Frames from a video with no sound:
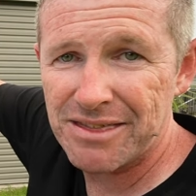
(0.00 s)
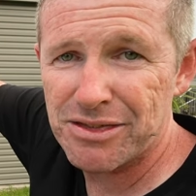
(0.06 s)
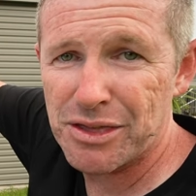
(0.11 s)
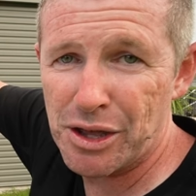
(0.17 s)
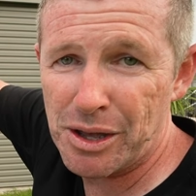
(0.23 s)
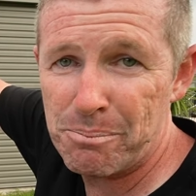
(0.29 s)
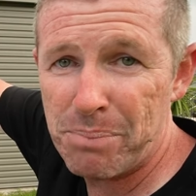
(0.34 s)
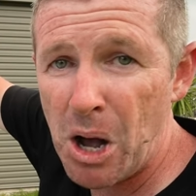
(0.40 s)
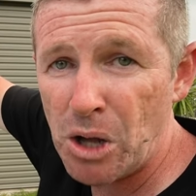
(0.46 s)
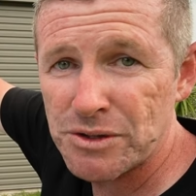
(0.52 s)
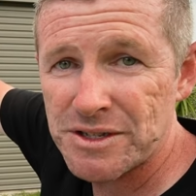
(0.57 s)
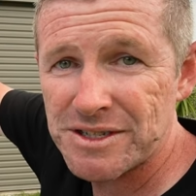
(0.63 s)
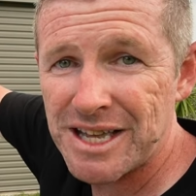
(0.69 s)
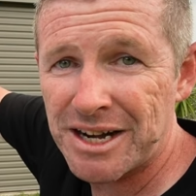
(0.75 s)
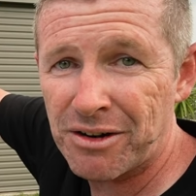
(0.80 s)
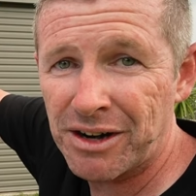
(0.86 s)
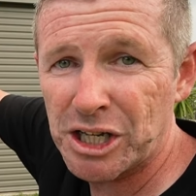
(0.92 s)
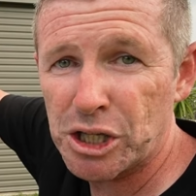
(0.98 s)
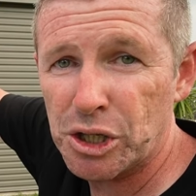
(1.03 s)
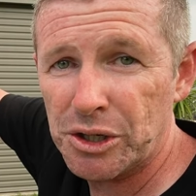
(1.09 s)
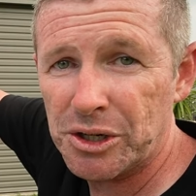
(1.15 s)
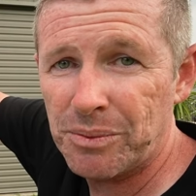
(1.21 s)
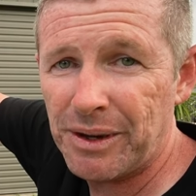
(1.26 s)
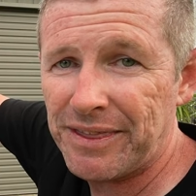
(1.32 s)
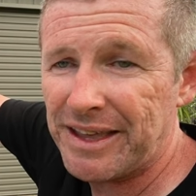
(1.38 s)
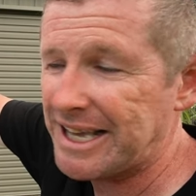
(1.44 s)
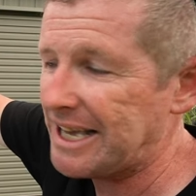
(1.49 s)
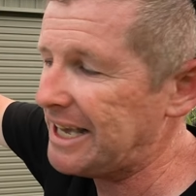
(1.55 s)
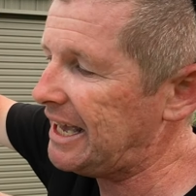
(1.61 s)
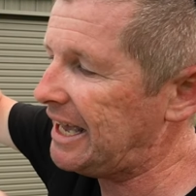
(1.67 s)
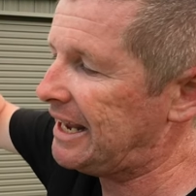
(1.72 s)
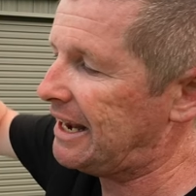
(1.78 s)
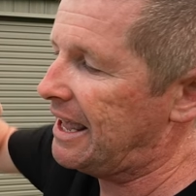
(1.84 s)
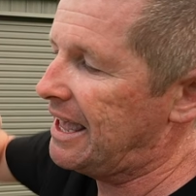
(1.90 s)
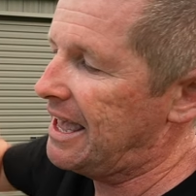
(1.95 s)
the bolts that are included with the
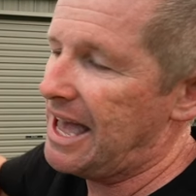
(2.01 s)
kit